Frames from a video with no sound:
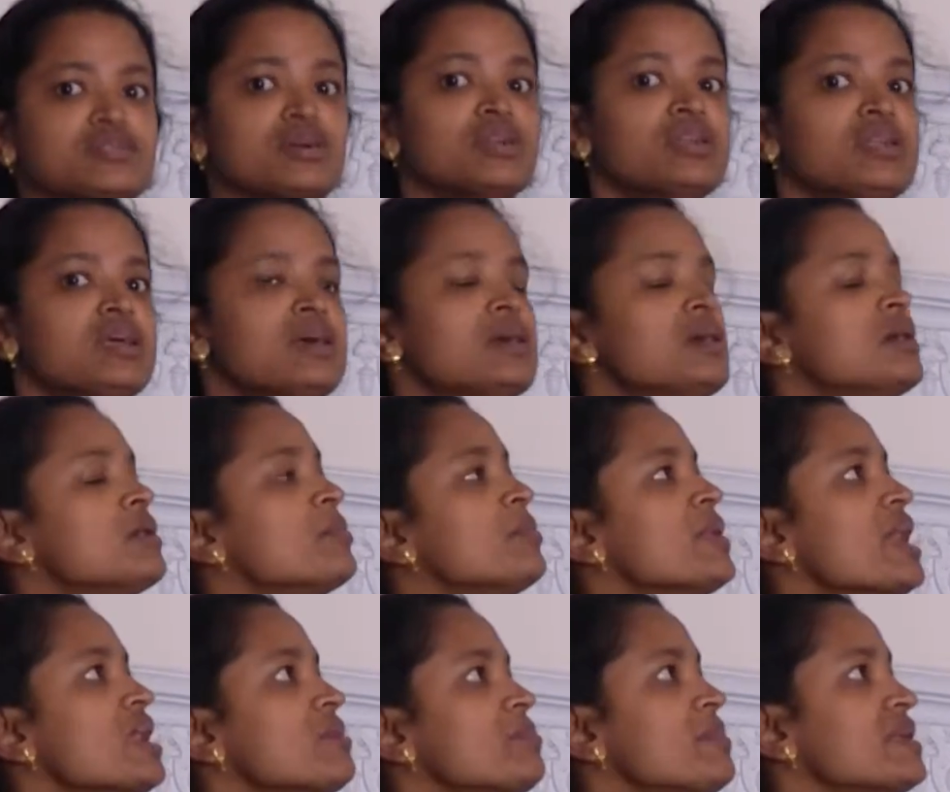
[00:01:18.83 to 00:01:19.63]
on
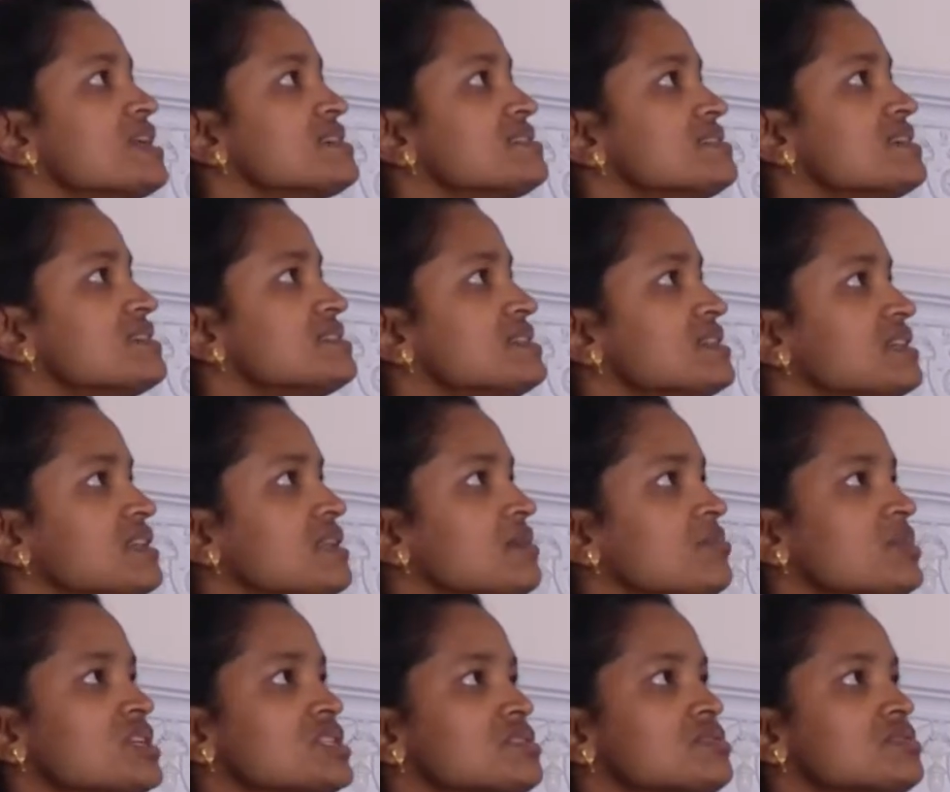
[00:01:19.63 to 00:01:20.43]
plant parasitic
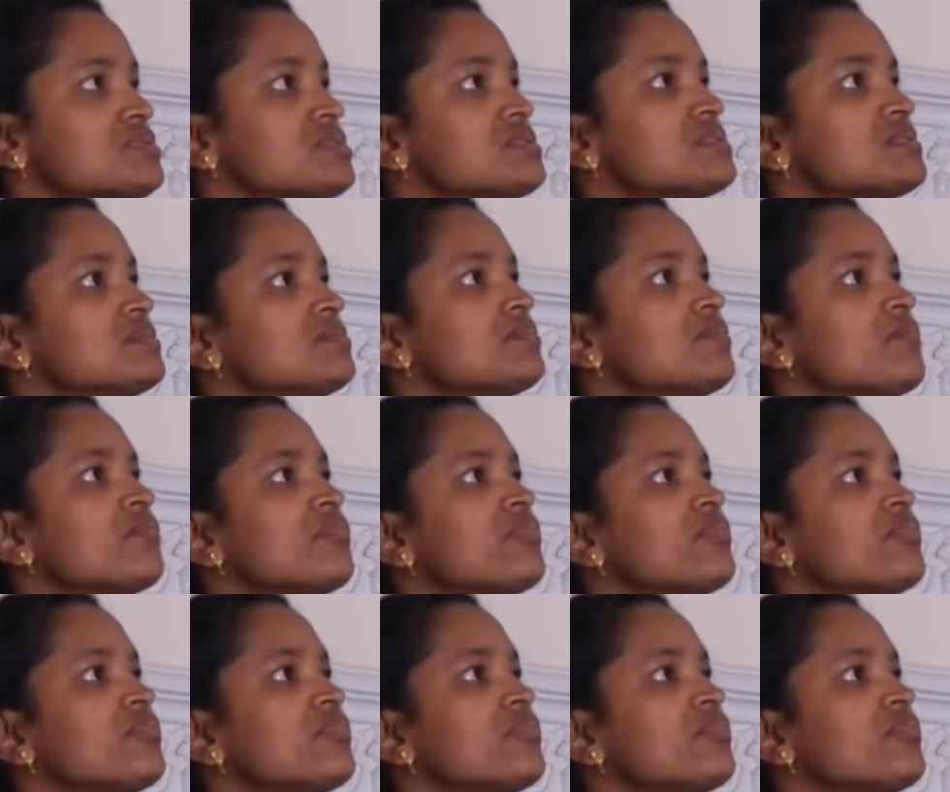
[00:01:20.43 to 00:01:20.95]
nematodes.